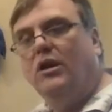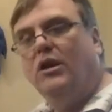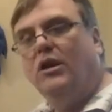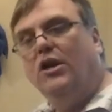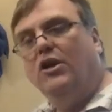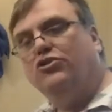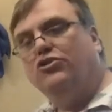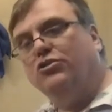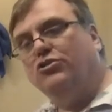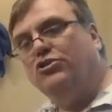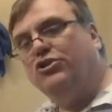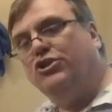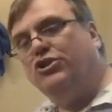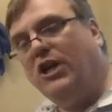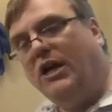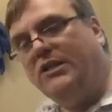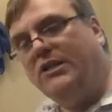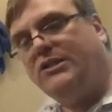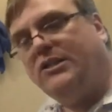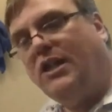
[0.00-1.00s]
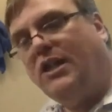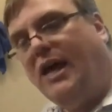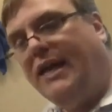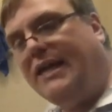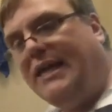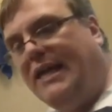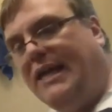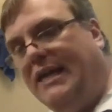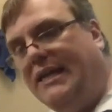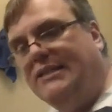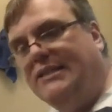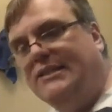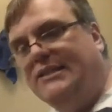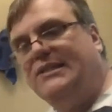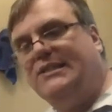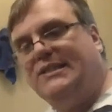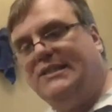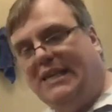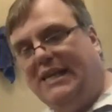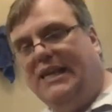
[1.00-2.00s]
So just like in
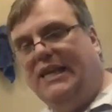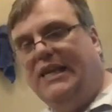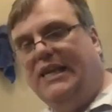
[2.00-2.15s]
C,